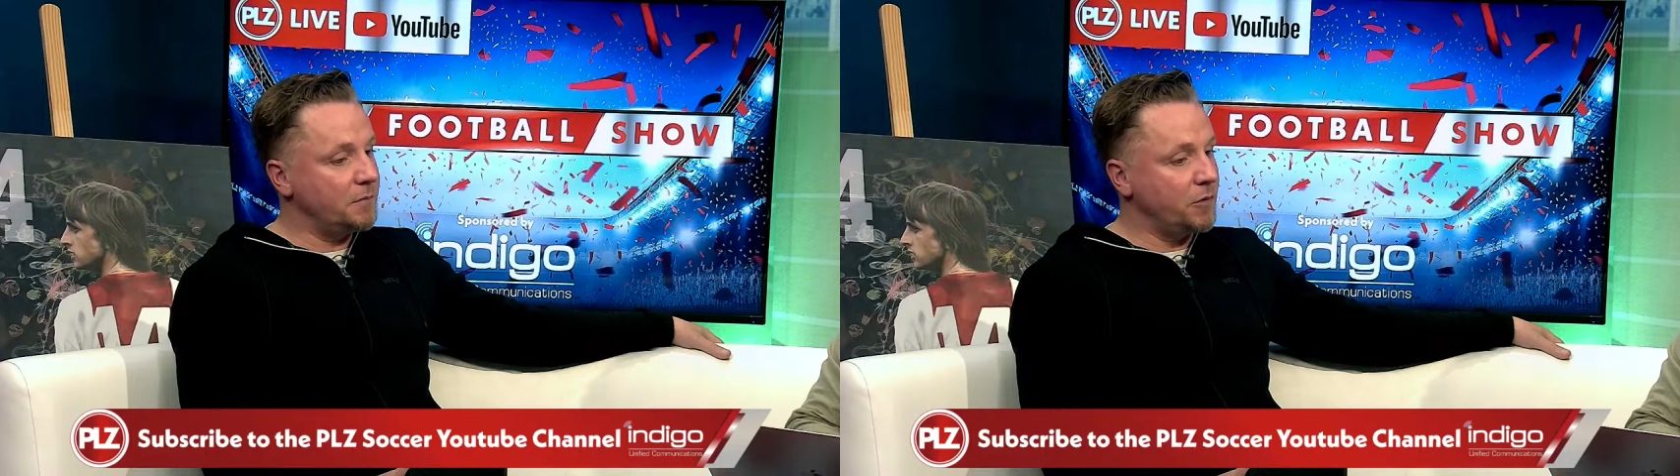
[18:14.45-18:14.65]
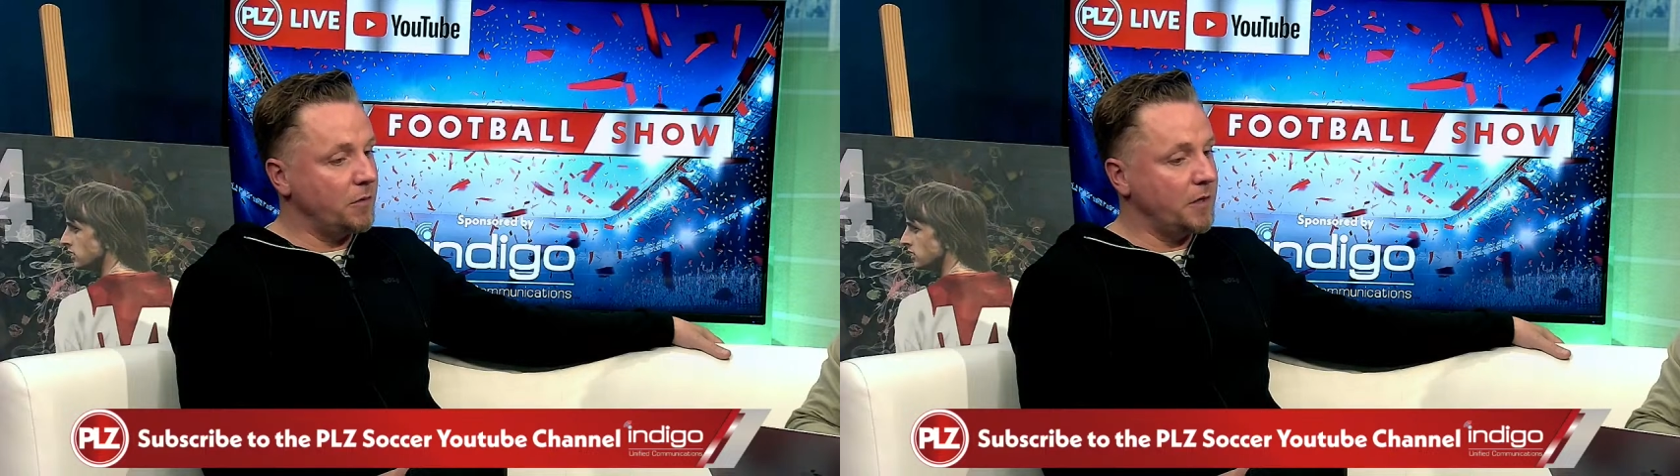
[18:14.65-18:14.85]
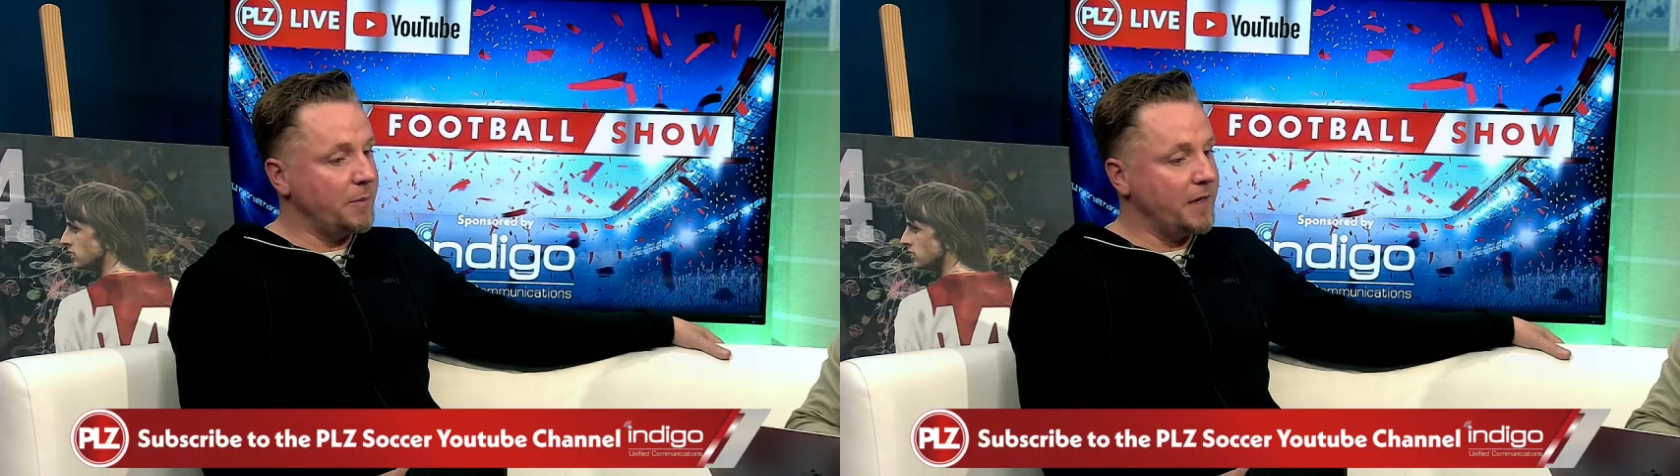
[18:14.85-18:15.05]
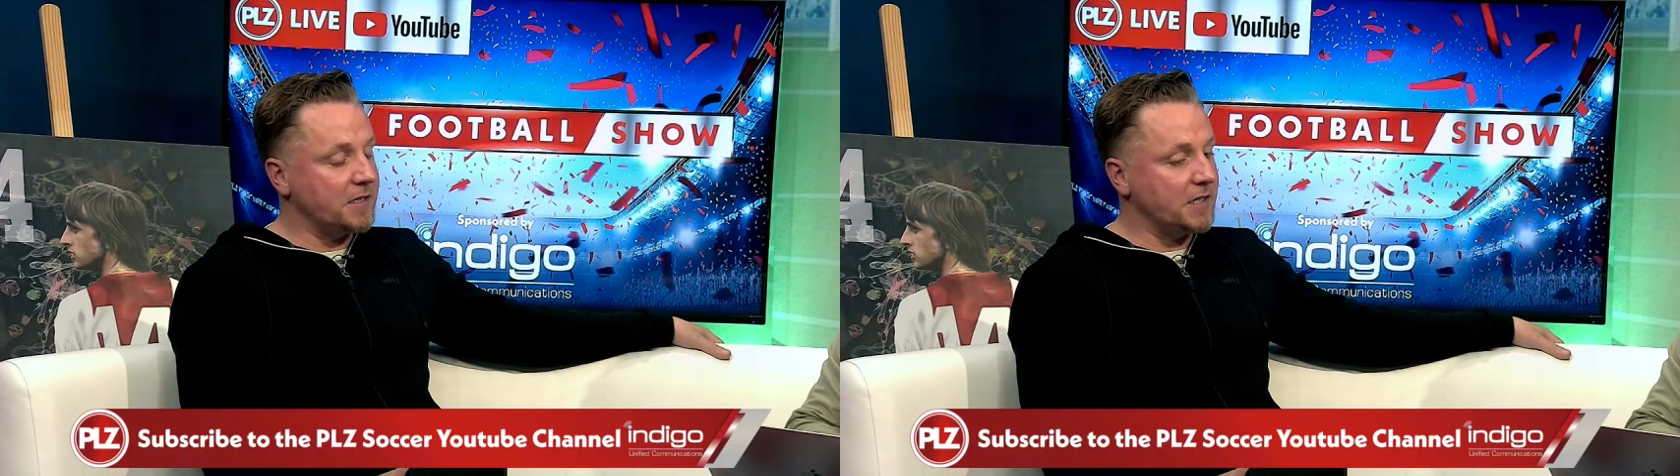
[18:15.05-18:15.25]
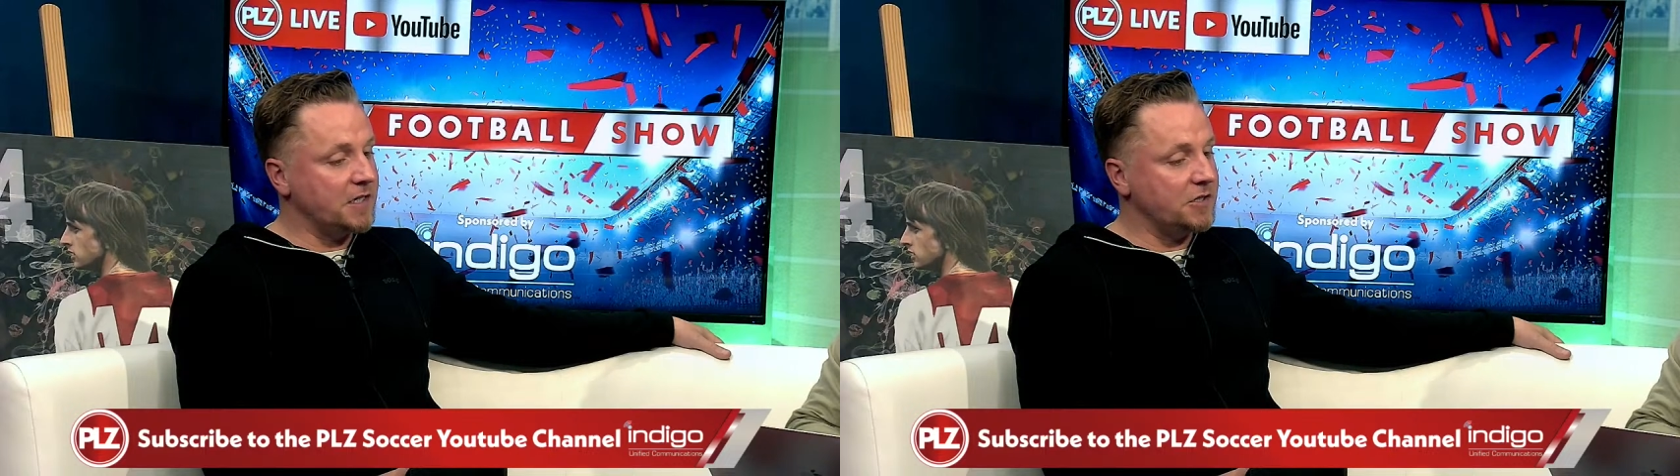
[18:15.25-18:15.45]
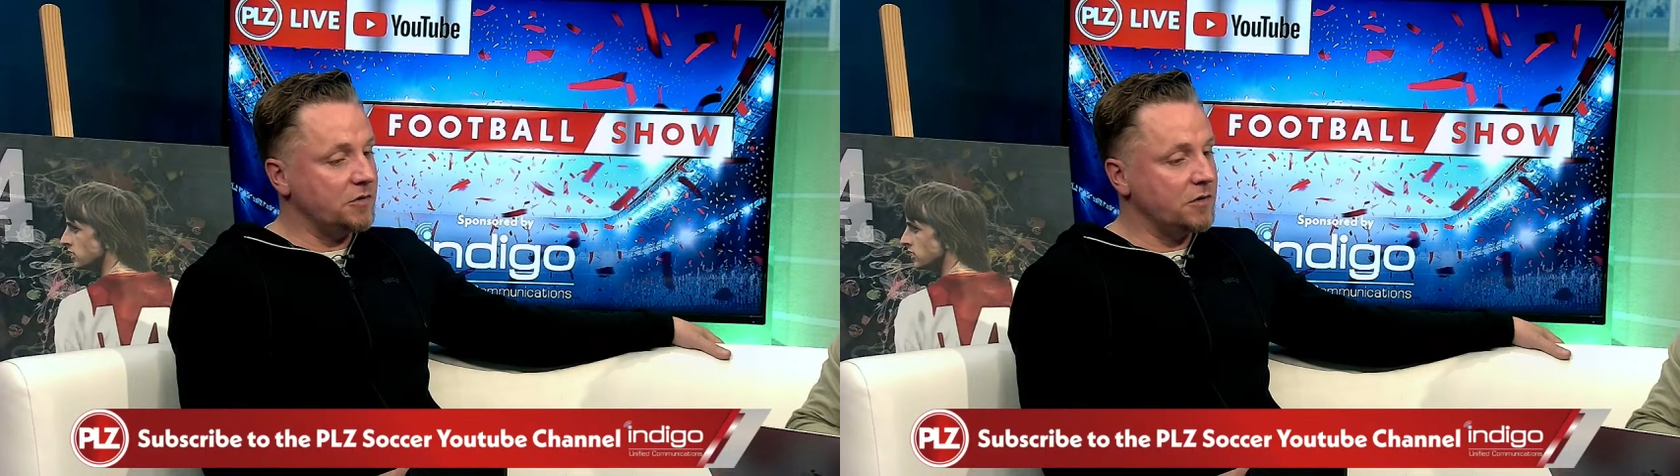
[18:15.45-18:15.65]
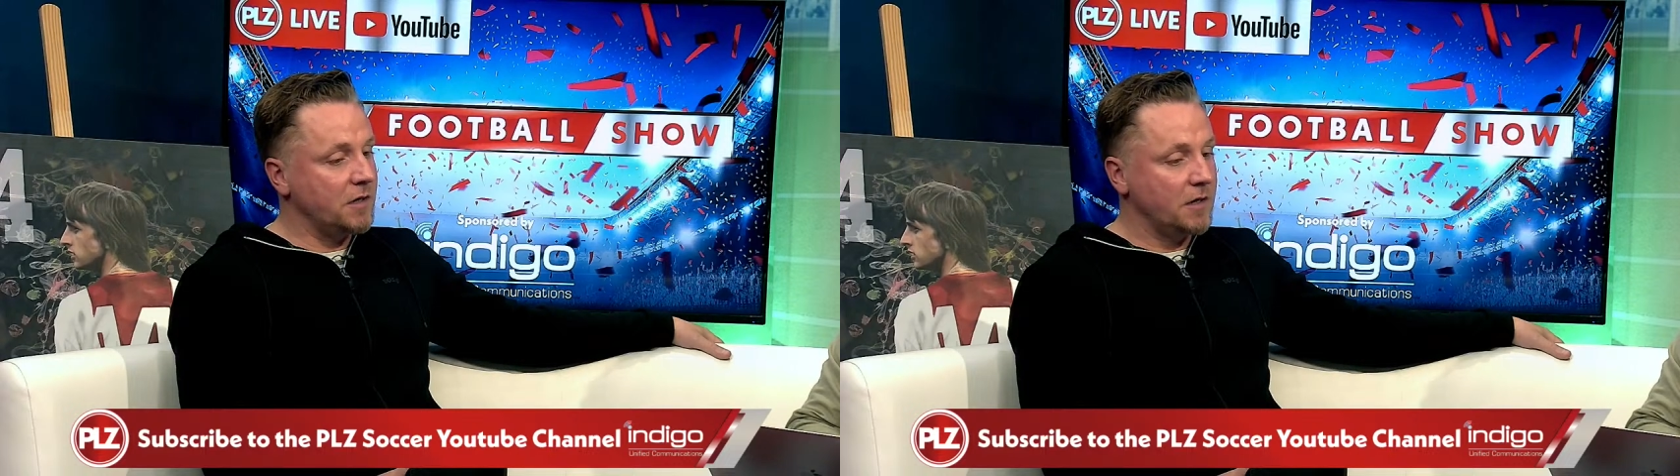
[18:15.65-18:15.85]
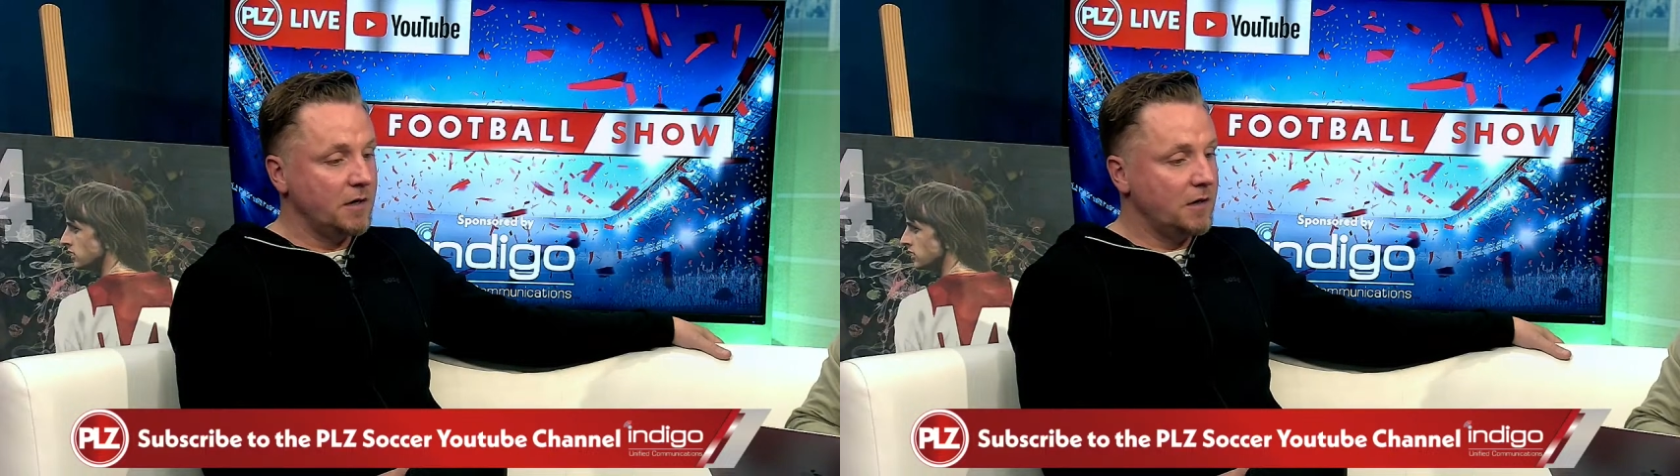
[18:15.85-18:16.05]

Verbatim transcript: probably the better side. So